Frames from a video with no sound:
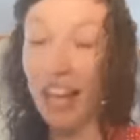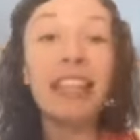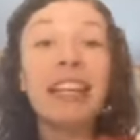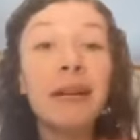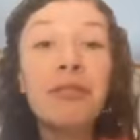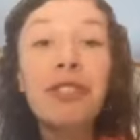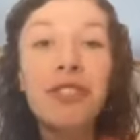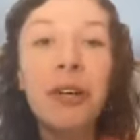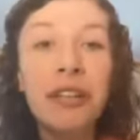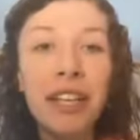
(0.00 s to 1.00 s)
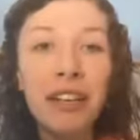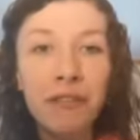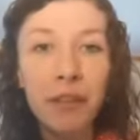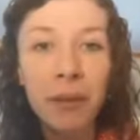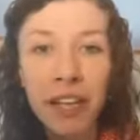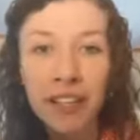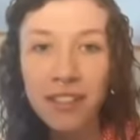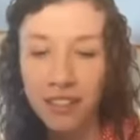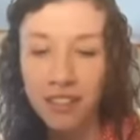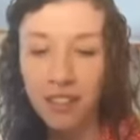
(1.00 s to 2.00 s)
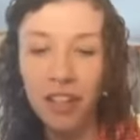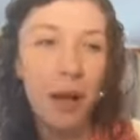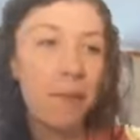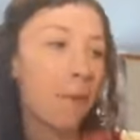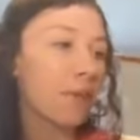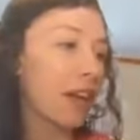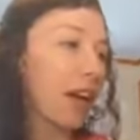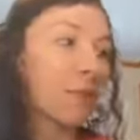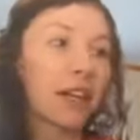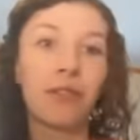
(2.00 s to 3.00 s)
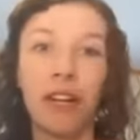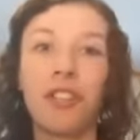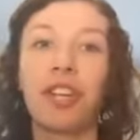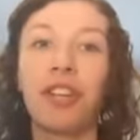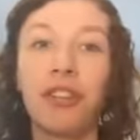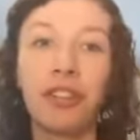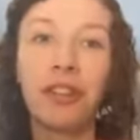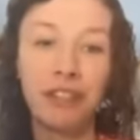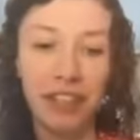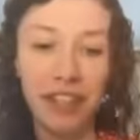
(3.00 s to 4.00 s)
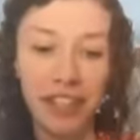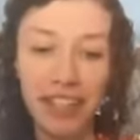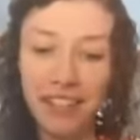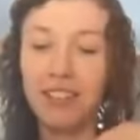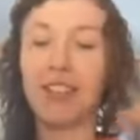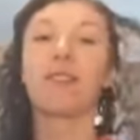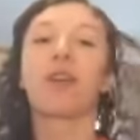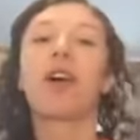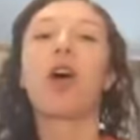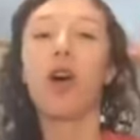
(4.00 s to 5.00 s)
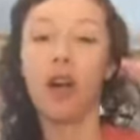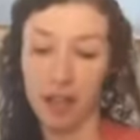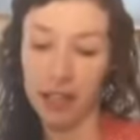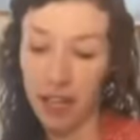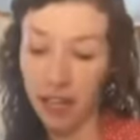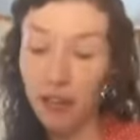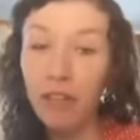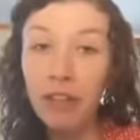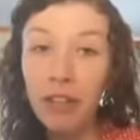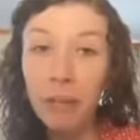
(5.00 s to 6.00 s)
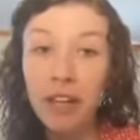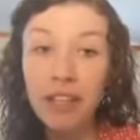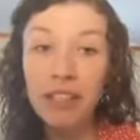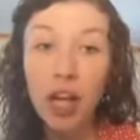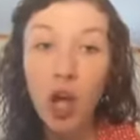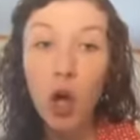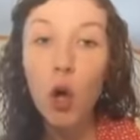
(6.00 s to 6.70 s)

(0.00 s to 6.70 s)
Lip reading: I think I'm just so excited for my aunt and sister to come up that I'm like rushing through everything. So take a few deep breaths.